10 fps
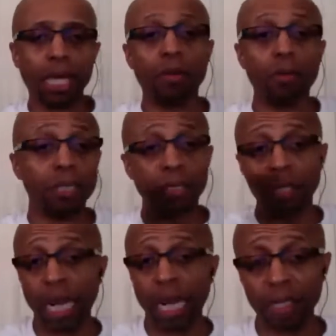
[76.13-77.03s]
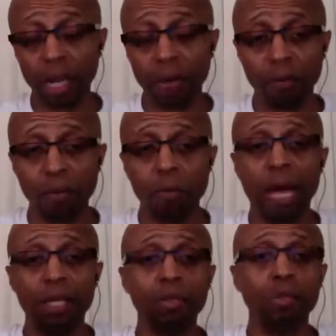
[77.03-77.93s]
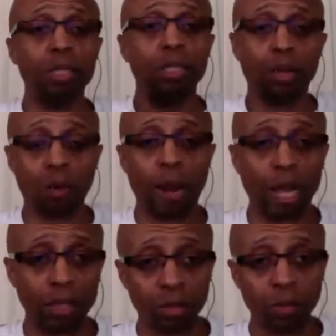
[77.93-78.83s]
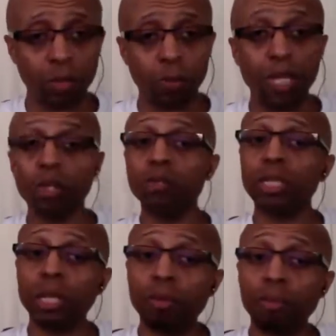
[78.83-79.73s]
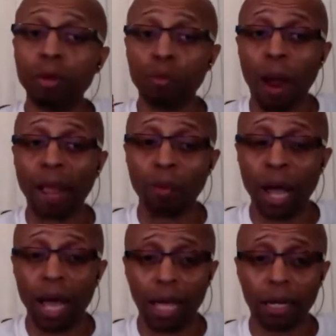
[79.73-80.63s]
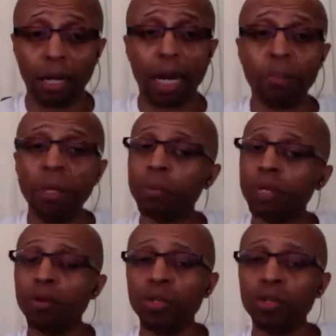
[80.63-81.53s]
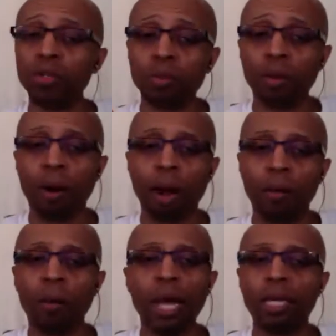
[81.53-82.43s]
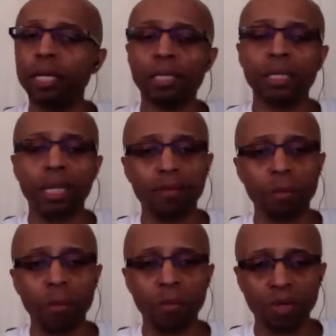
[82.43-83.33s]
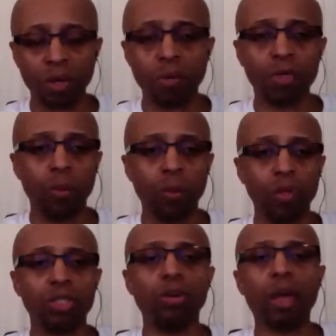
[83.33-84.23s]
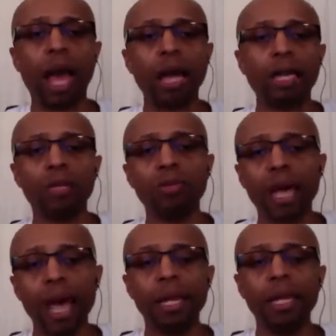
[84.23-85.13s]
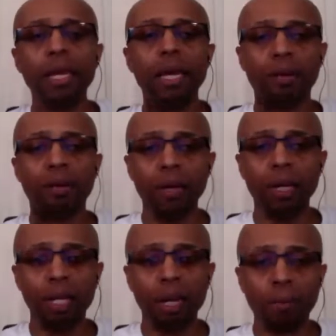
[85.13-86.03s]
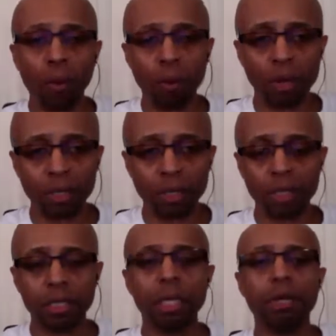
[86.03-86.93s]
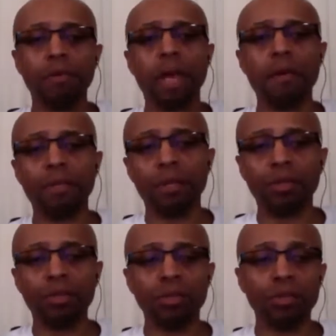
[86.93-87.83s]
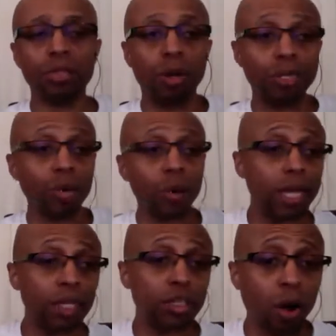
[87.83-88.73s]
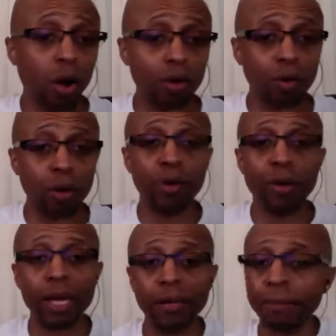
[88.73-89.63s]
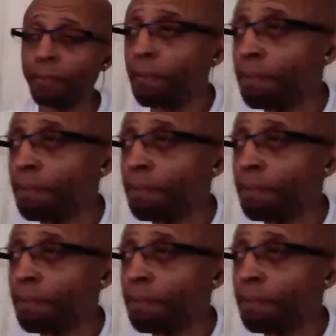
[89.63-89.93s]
take your business to the next level by using the correct tools, but using them the right way. A lot of people don't use them the right way. It doesn't give them the results. So we're going to show you how to do that and really the importance of having those tools. So let's go ahead and get started. Ro, you ready?